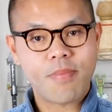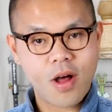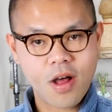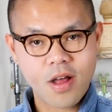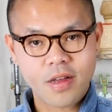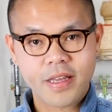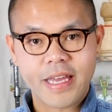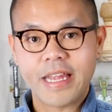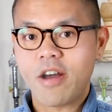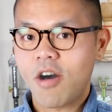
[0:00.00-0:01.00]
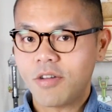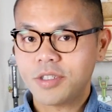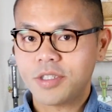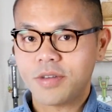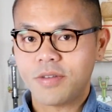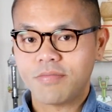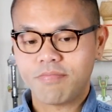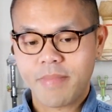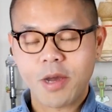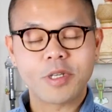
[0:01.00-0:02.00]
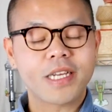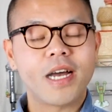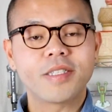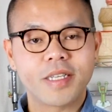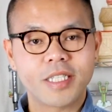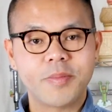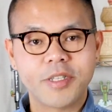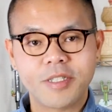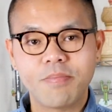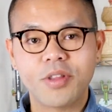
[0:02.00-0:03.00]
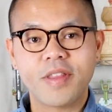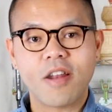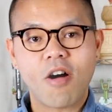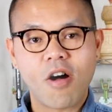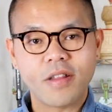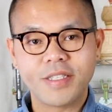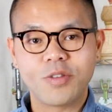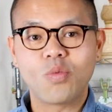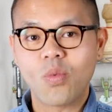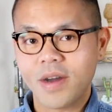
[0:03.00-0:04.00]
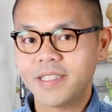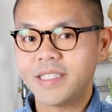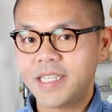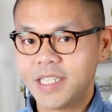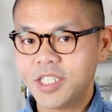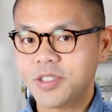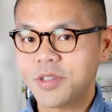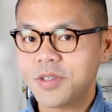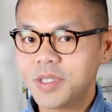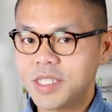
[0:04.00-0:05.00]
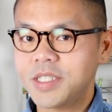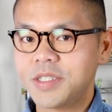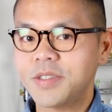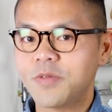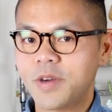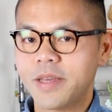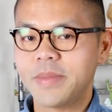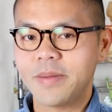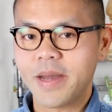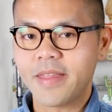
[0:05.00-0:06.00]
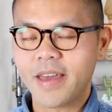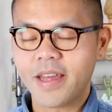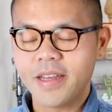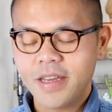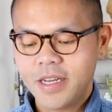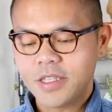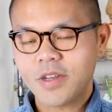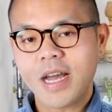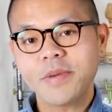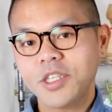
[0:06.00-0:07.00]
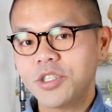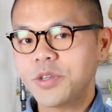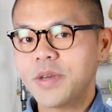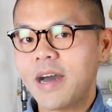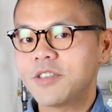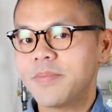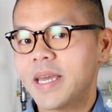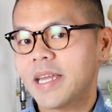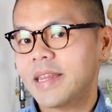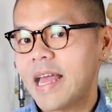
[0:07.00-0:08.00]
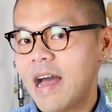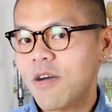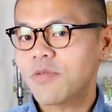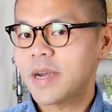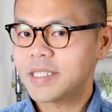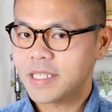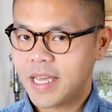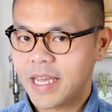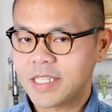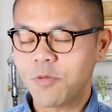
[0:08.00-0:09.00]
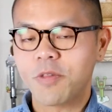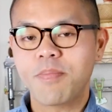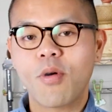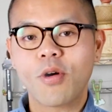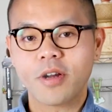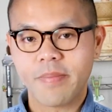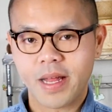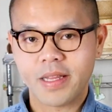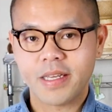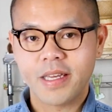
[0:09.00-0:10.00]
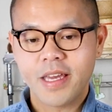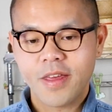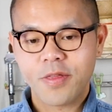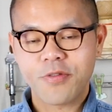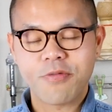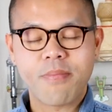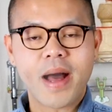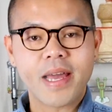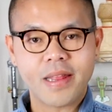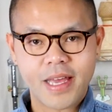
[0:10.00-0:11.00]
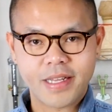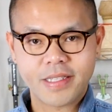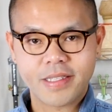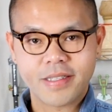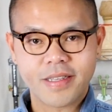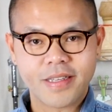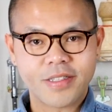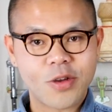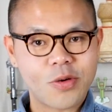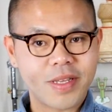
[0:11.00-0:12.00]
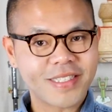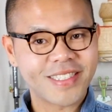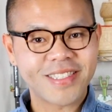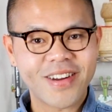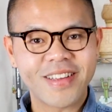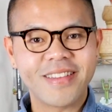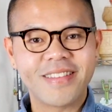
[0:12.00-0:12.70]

bong, and also my Wisconsin experience and put that all into one dish, so you'll see soon what I mean by that. So I'm going to show you how to make Lao rice cakes with pork belly through my lens. So let's get started.